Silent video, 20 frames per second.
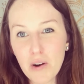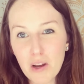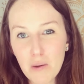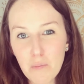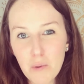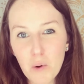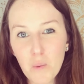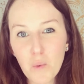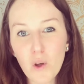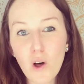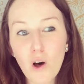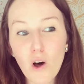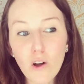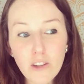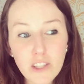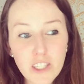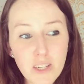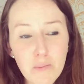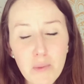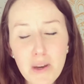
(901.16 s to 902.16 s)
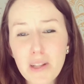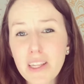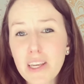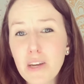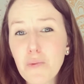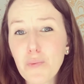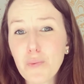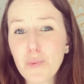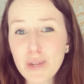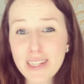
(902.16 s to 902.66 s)
it, but will ultimately
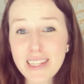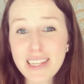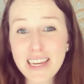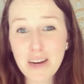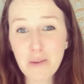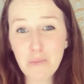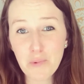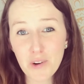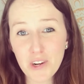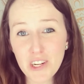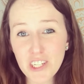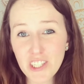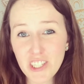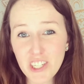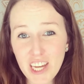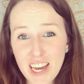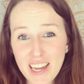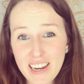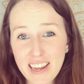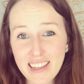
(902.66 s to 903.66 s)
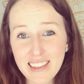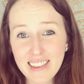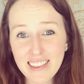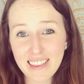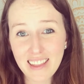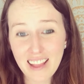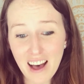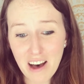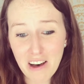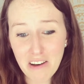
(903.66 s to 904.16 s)
really appreciate and
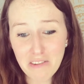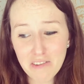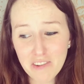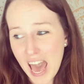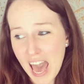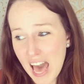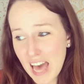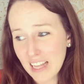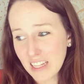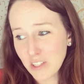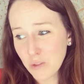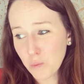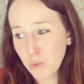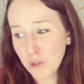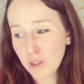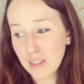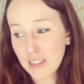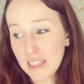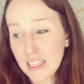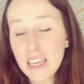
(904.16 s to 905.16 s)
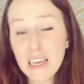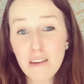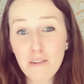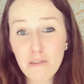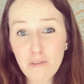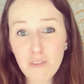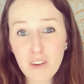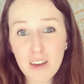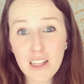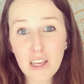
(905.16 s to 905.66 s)
love, and will leave
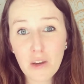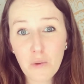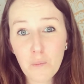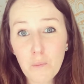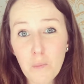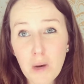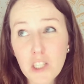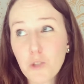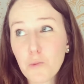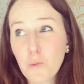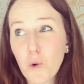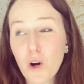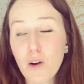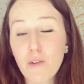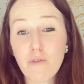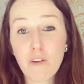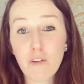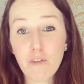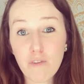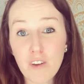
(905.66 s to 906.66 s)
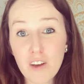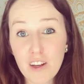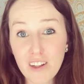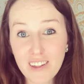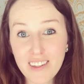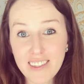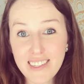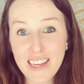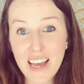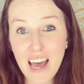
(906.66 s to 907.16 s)
feeling much more
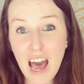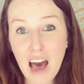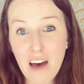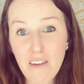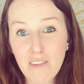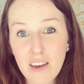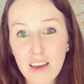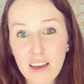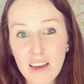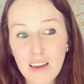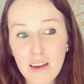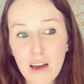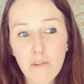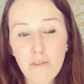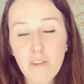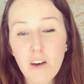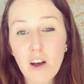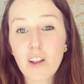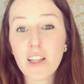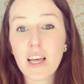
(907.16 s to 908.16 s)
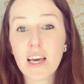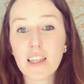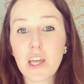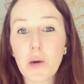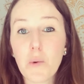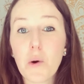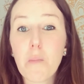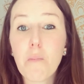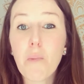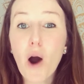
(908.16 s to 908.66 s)
fulfilled, having felt like they
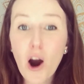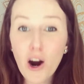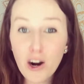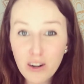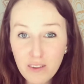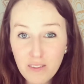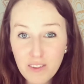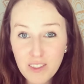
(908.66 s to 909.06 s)
were part of